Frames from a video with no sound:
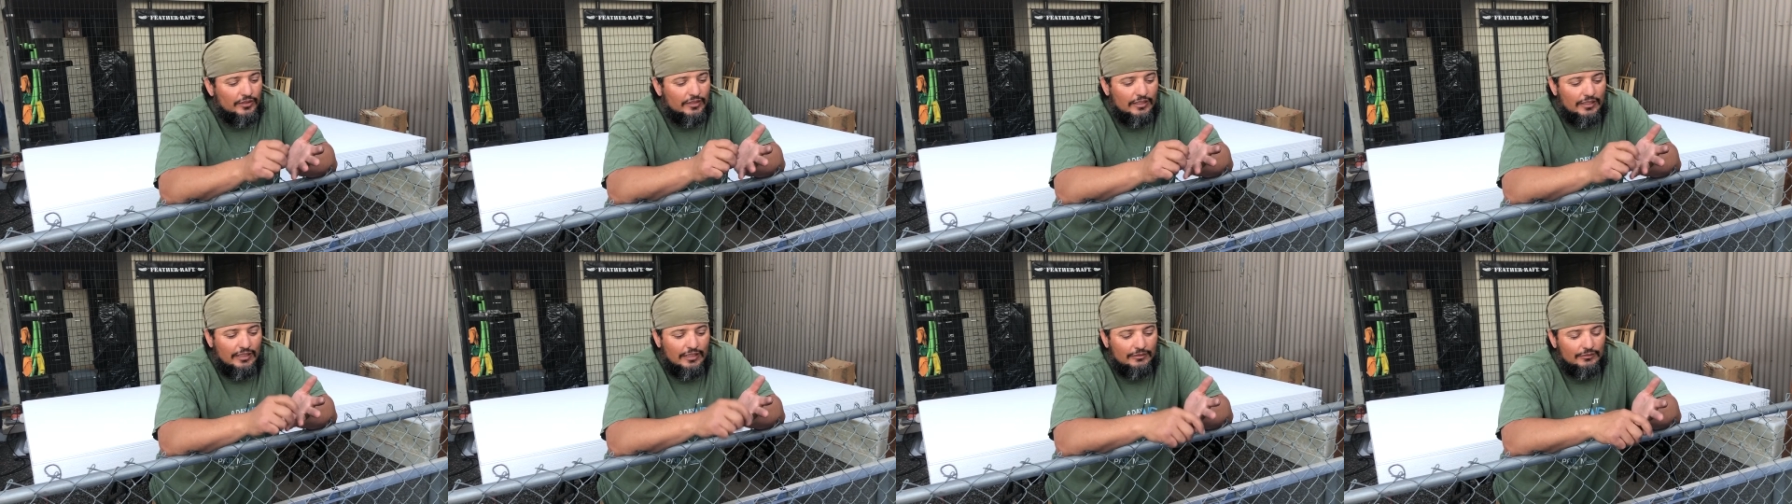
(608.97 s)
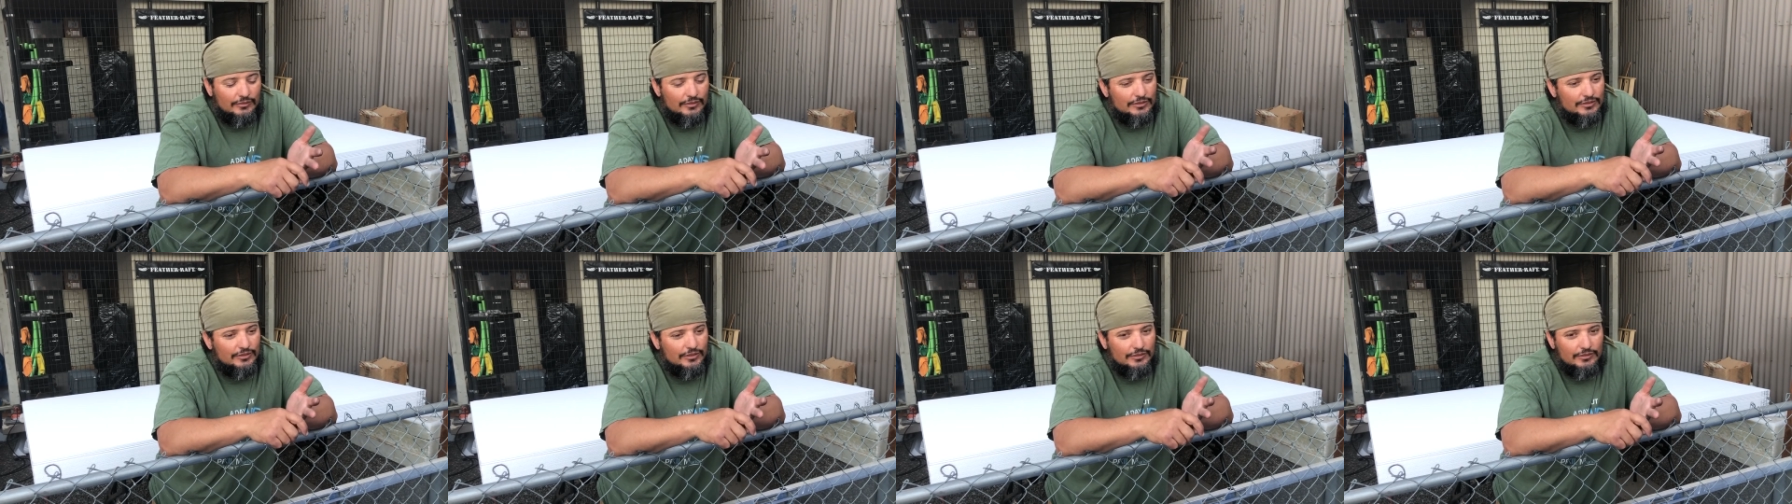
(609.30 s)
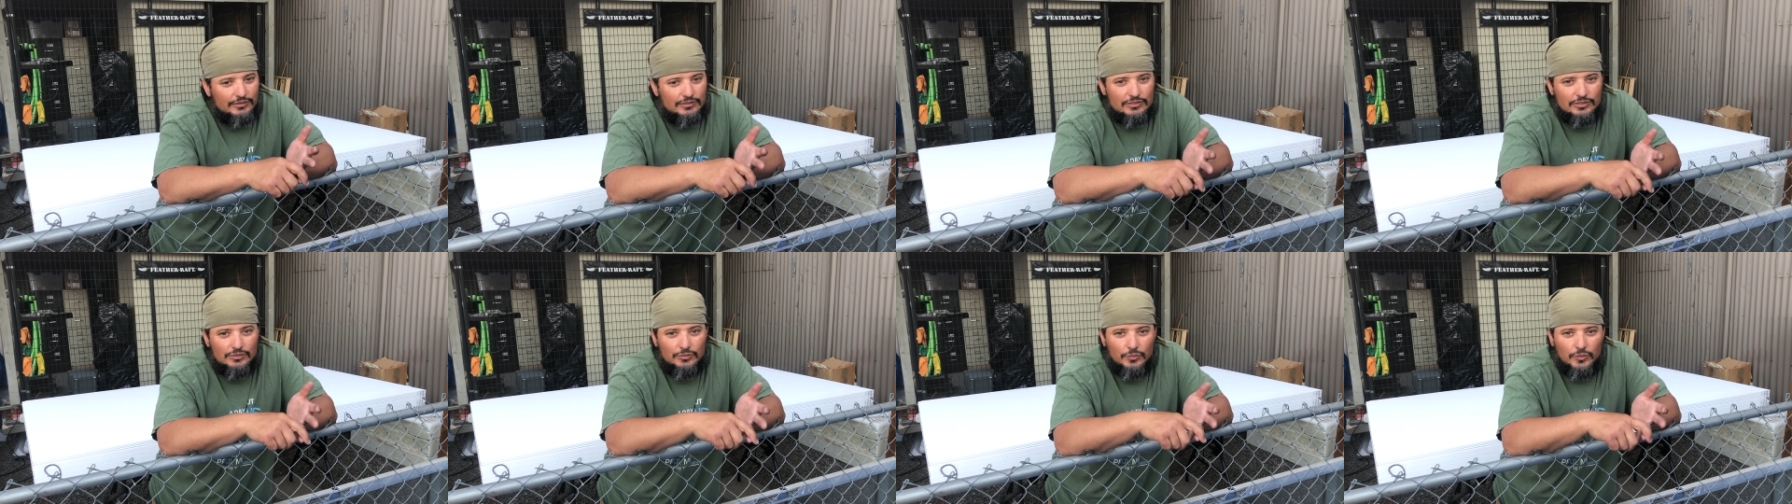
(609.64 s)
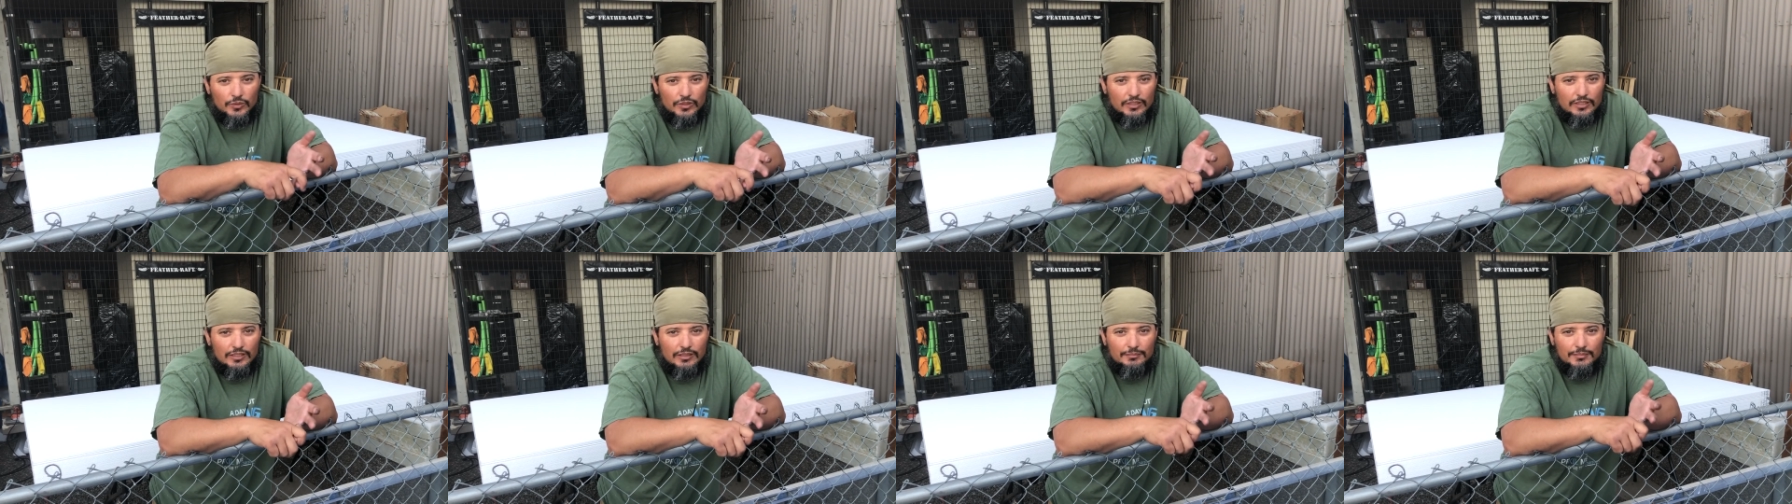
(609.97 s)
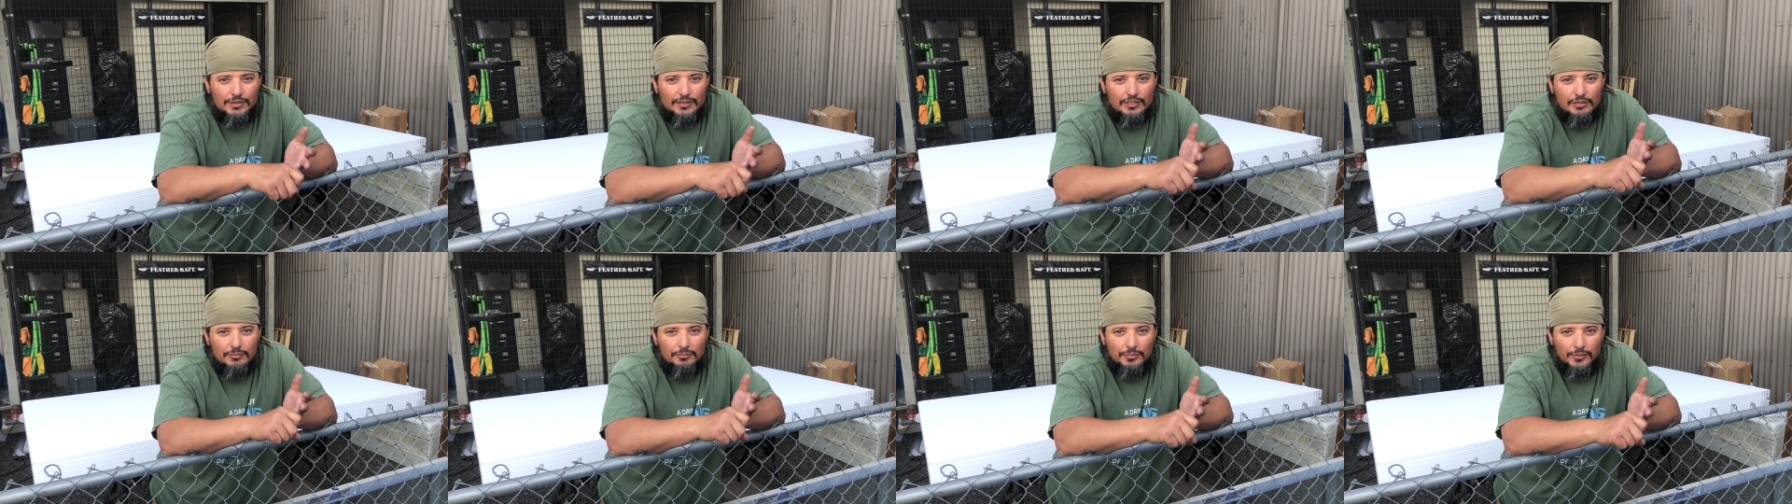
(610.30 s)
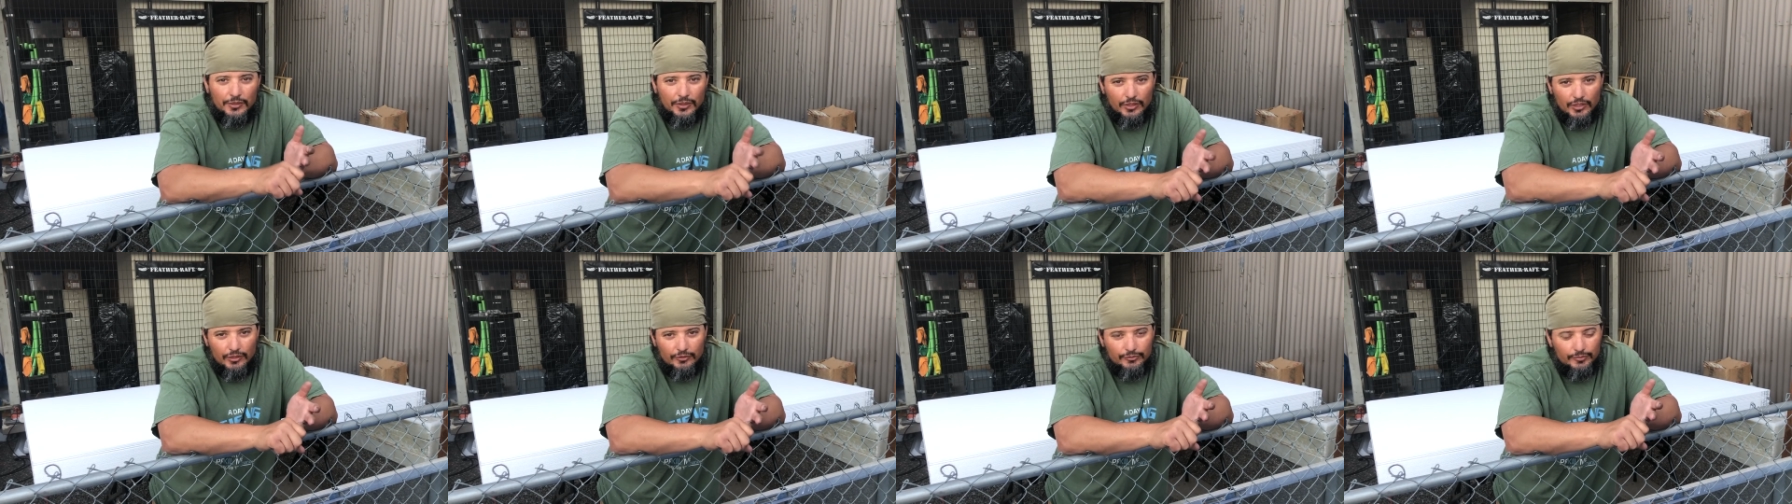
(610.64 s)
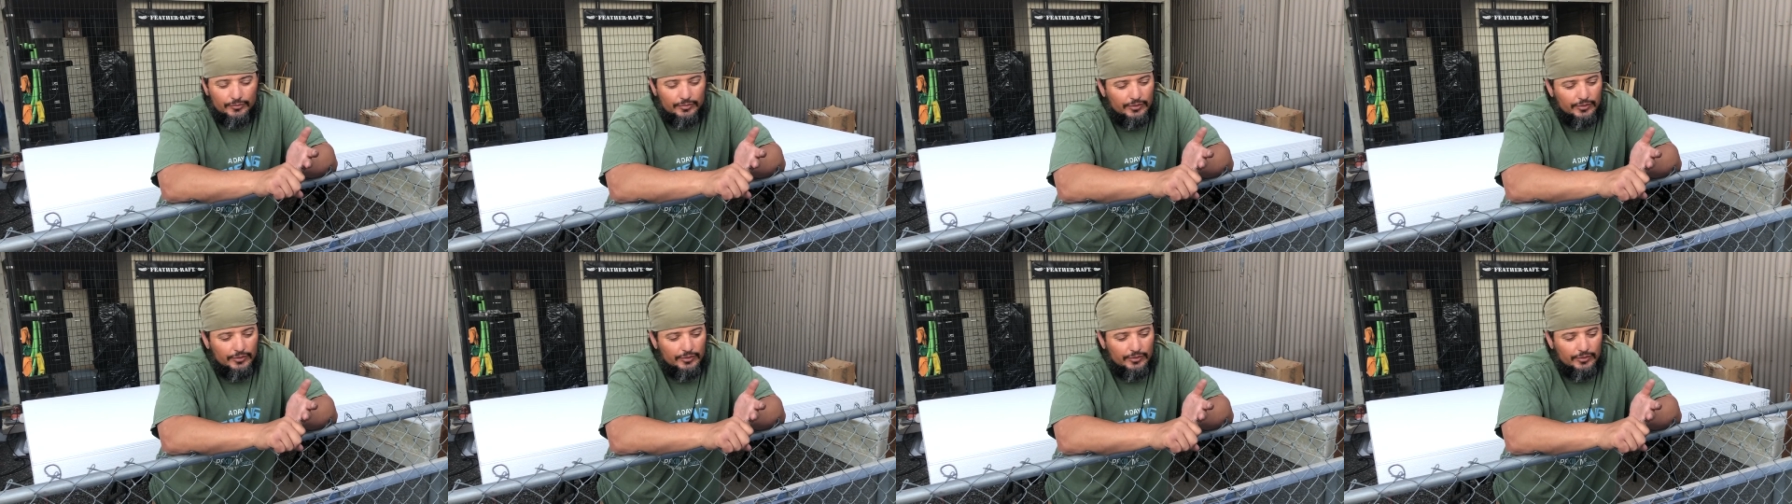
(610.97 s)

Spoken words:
I was doing some work on my computer from